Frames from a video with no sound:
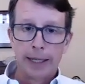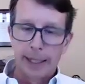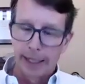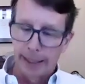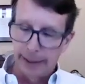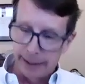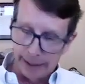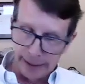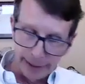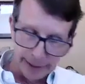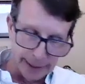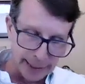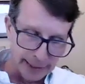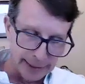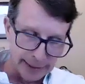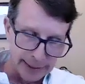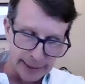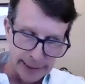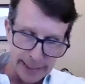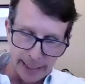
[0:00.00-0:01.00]
And then in
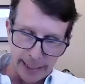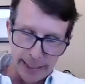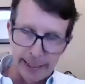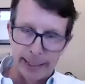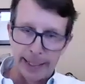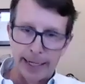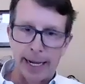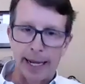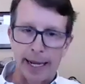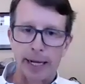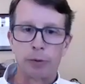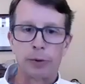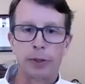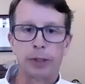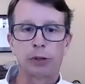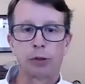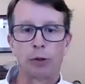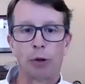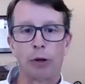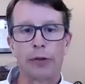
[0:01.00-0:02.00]
1999, we
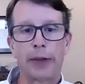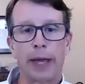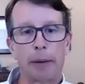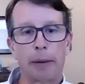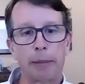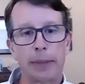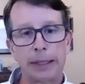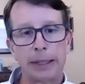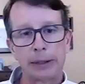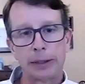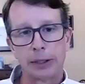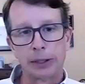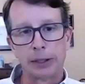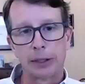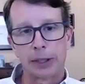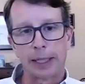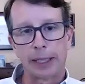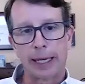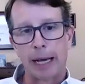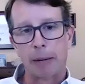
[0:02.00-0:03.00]
sold that business
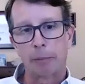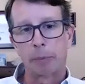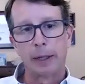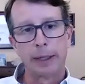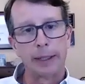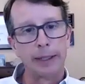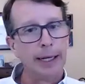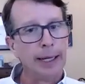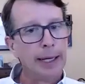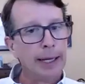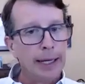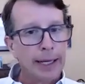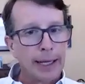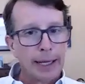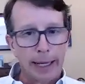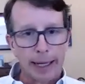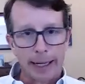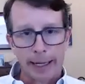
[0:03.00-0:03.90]
to Kaplan, and